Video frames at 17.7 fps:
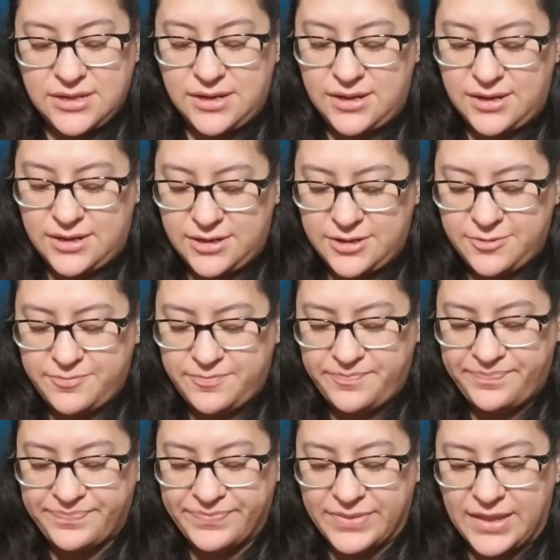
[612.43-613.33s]

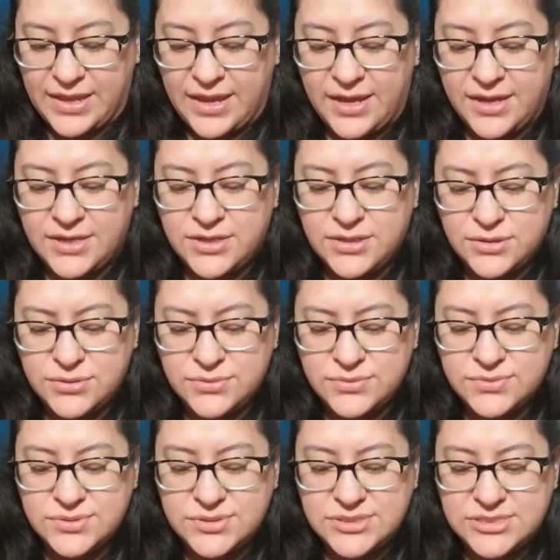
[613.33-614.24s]
I
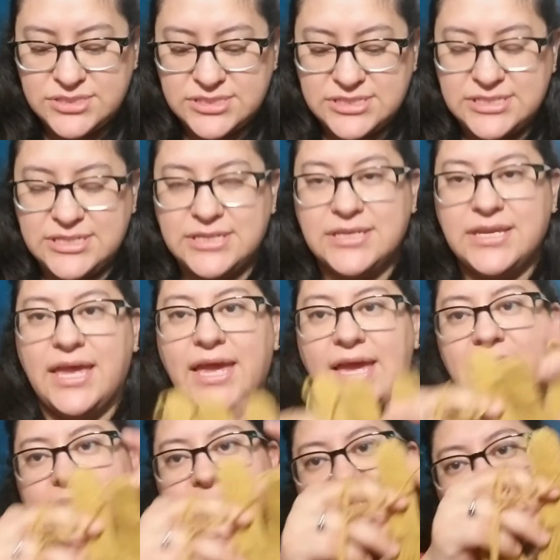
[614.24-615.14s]
used Tin
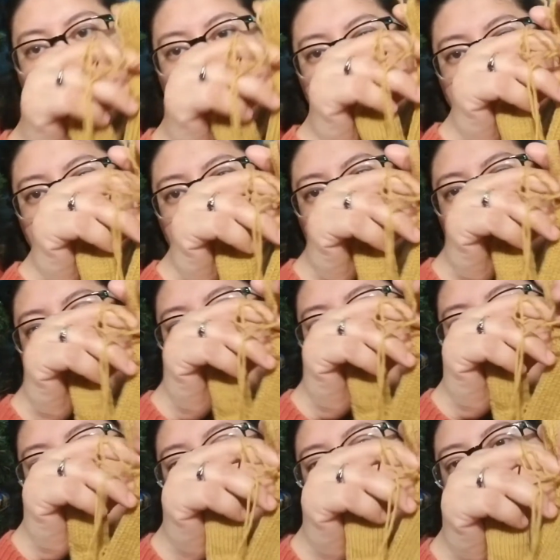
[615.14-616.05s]
Can Knit's
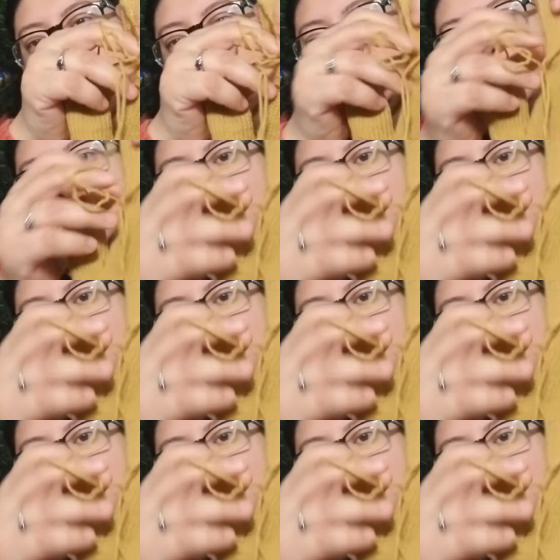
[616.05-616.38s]
World's